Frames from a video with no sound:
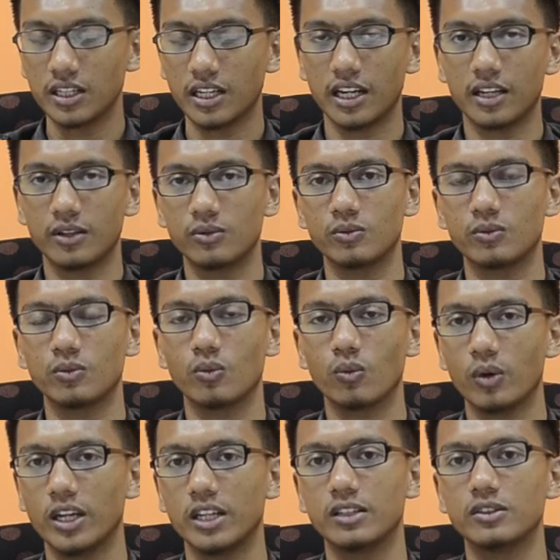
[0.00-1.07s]
and
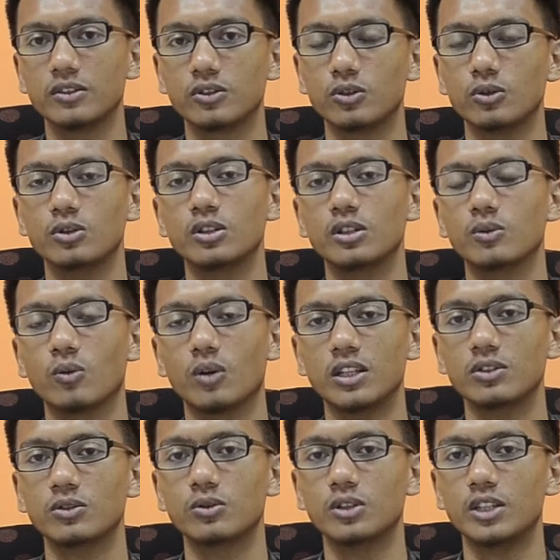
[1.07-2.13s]
when you
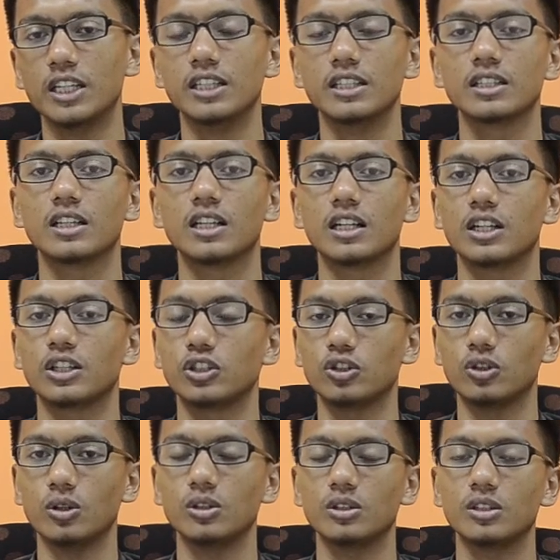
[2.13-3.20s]
want to take a
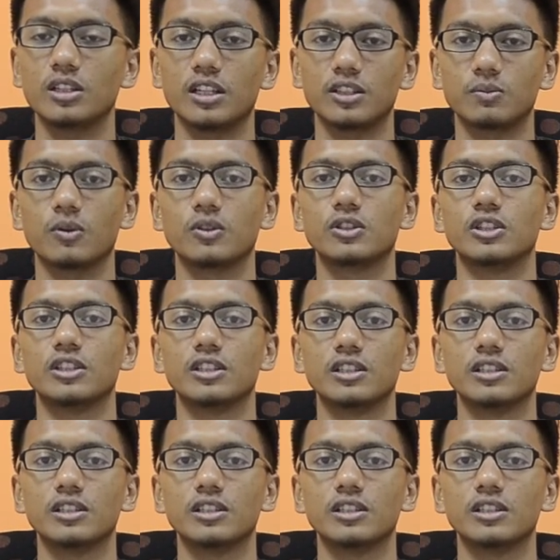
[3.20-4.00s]
short exposure.